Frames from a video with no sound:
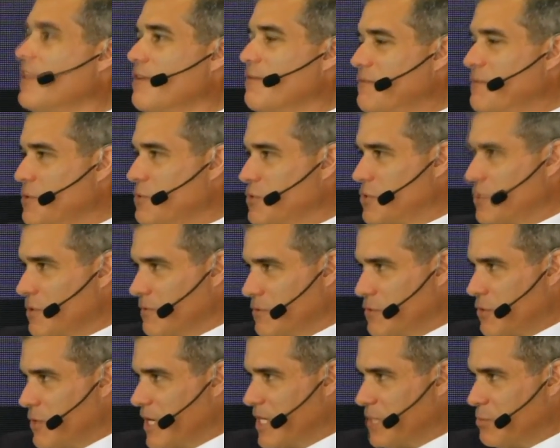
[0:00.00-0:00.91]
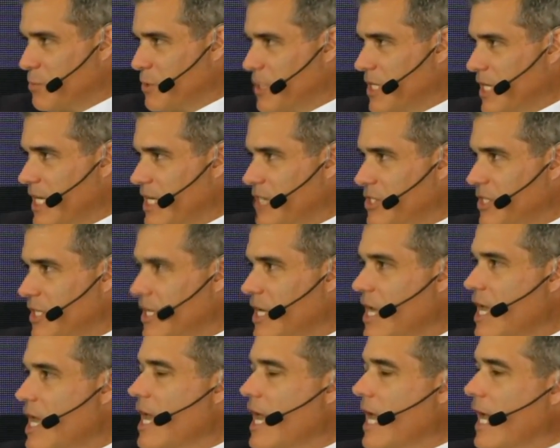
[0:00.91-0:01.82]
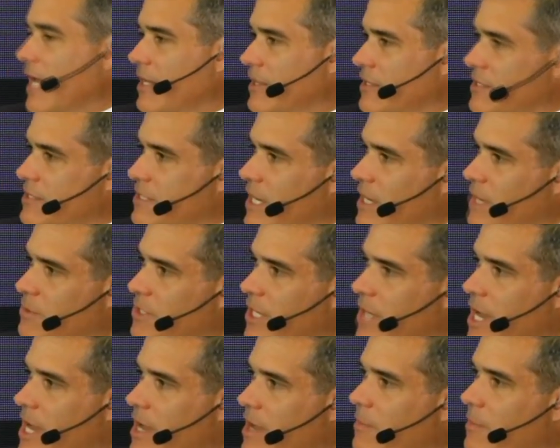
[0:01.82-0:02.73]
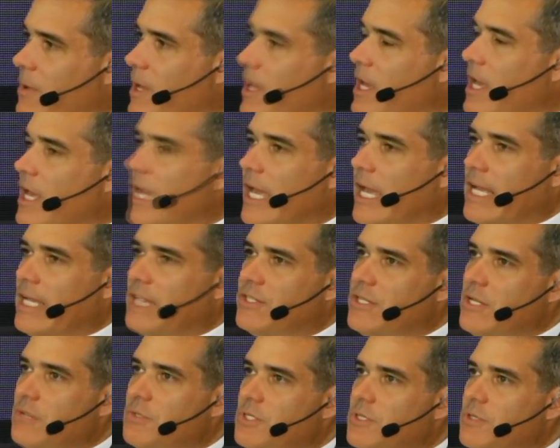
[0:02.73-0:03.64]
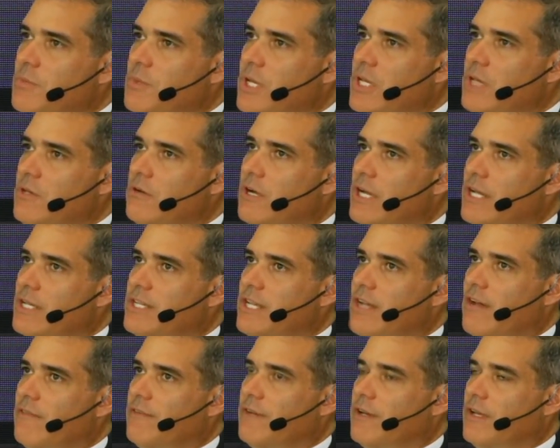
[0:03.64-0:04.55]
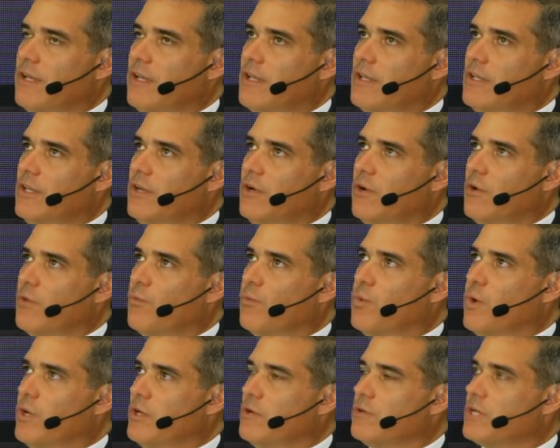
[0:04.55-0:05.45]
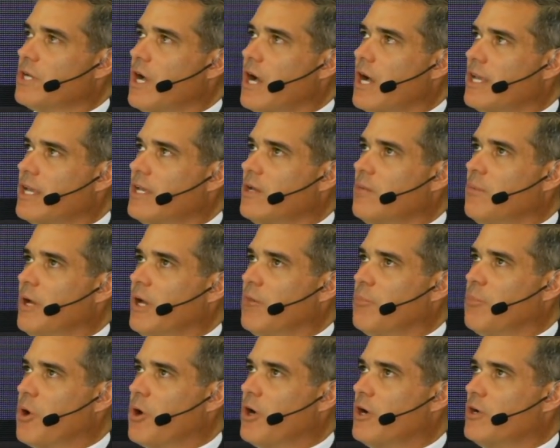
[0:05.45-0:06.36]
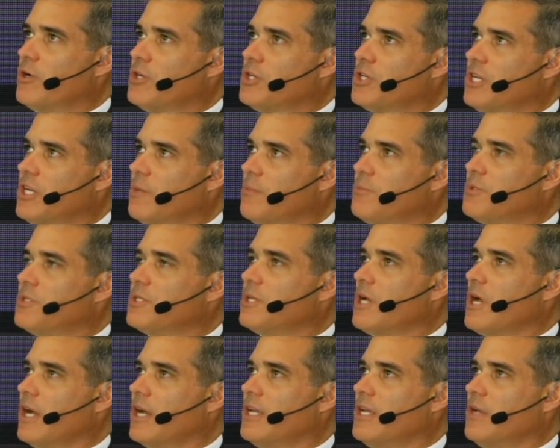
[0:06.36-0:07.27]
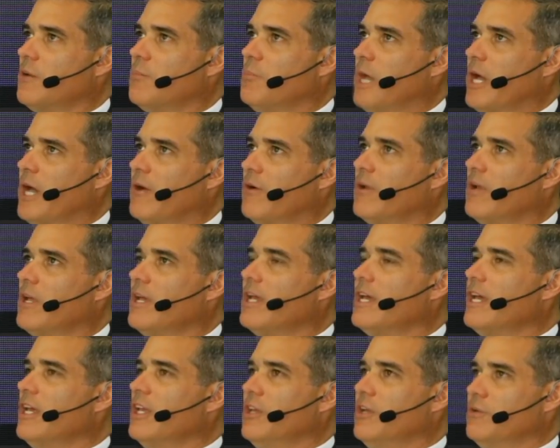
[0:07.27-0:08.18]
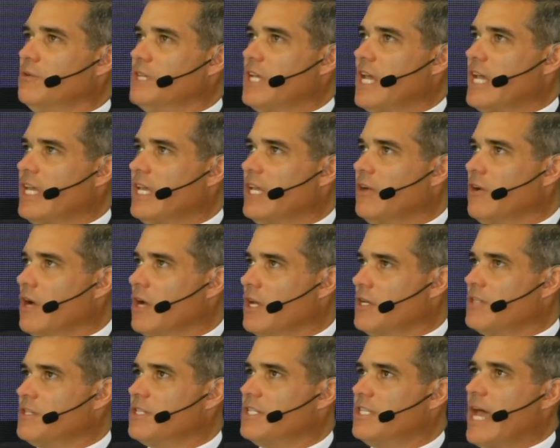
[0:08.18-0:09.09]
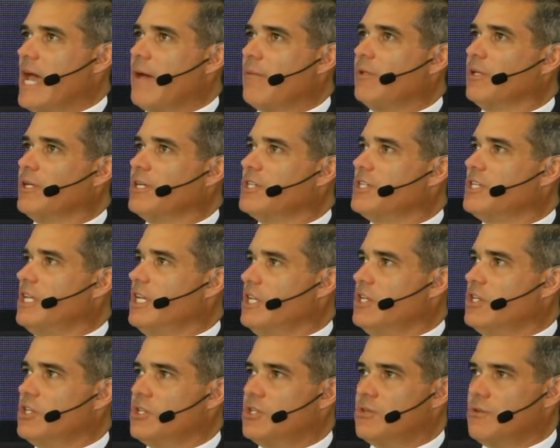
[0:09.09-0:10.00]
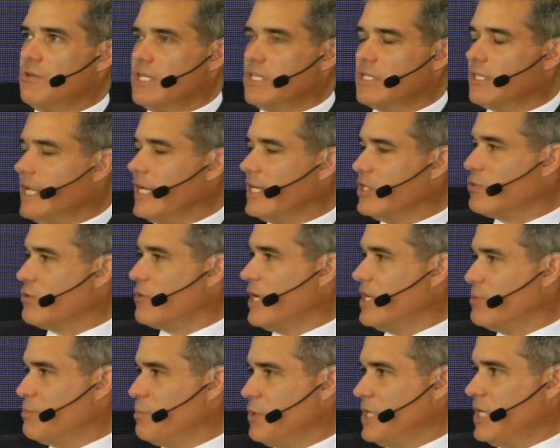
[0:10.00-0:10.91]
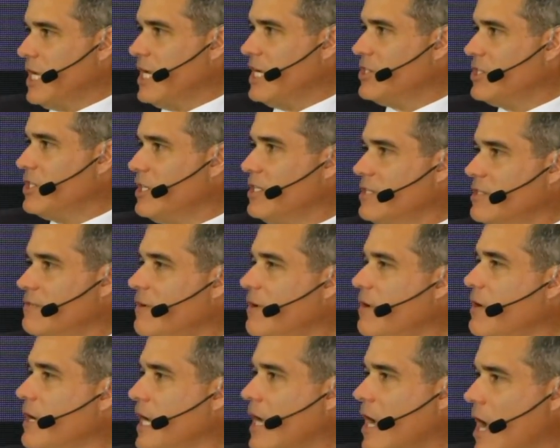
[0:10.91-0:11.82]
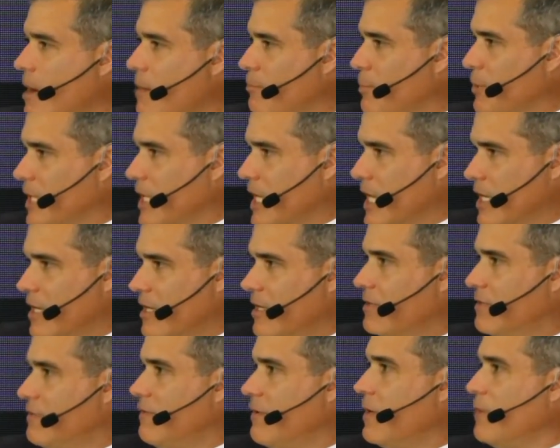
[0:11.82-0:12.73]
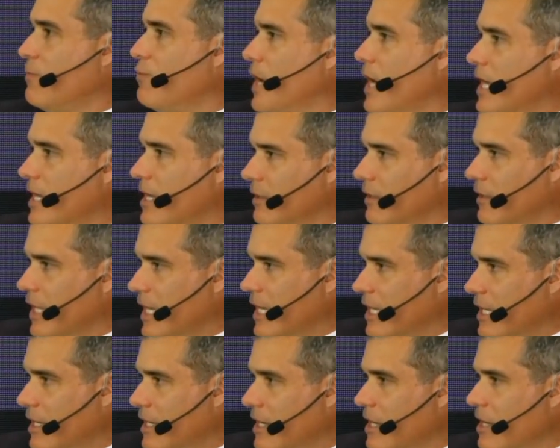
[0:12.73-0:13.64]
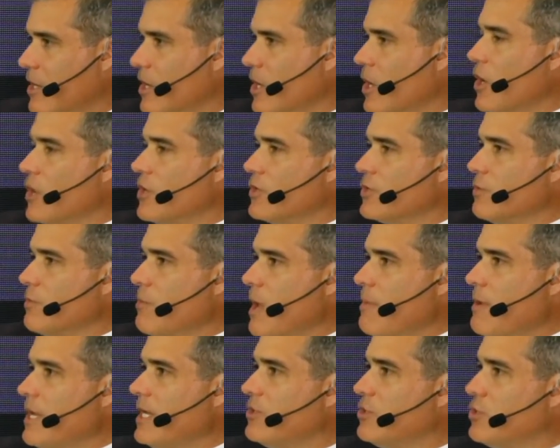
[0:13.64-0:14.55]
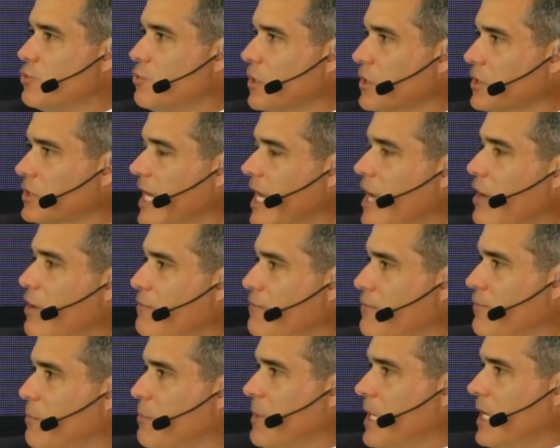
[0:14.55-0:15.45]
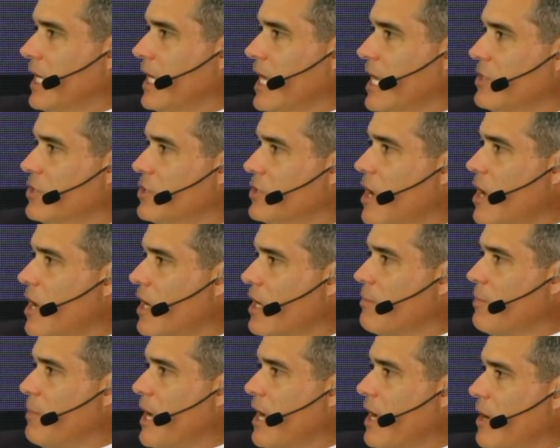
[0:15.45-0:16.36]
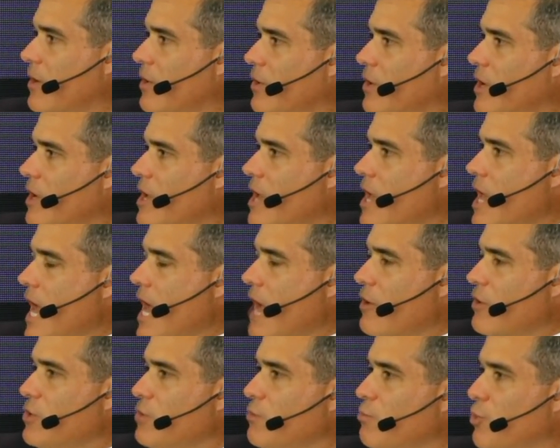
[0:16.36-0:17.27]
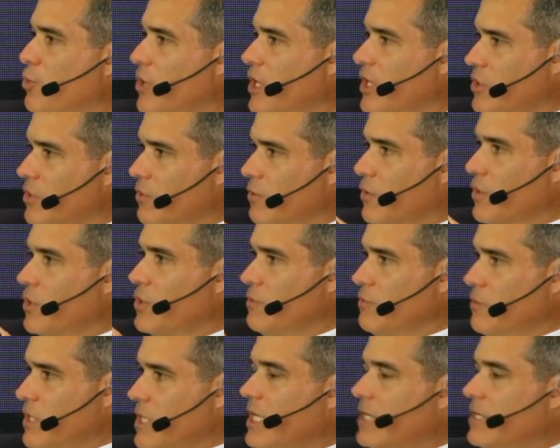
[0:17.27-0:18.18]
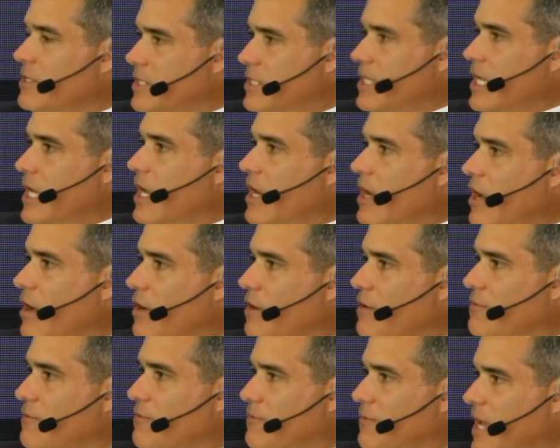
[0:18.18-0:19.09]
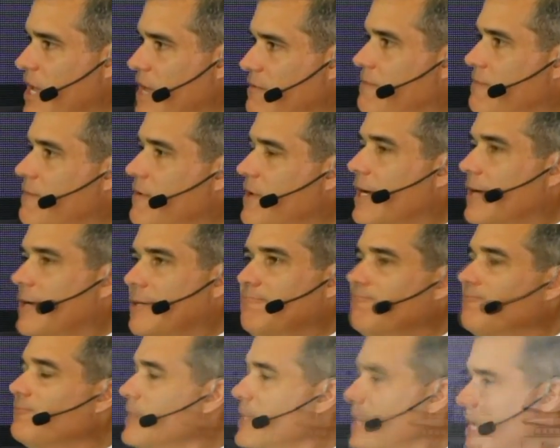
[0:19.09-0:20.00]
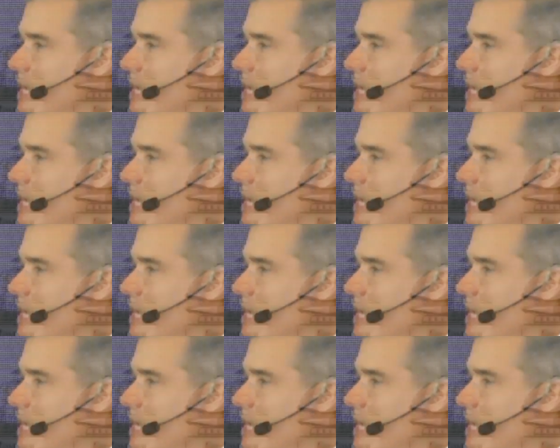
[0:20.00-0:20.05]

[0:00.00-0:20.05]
the future of transportation. And at the same time, it seems to me you guys have a, you know, what you're talking about partnerships, talking about, you know, taking on established industries like transportation. It's very complicated, it's very regulated. So maybe drill down for me and talk about how you bring your unique set of um,